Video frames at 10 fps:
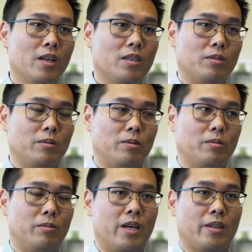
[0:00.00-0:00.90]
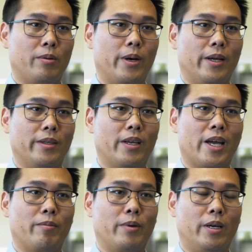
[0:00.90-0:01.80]
So we are the one
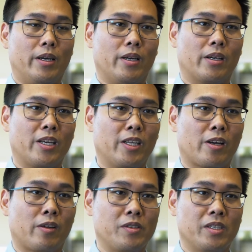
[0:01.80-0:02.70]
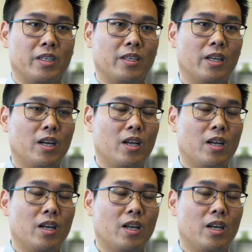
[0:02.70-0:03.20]
have a, uh, a key technology,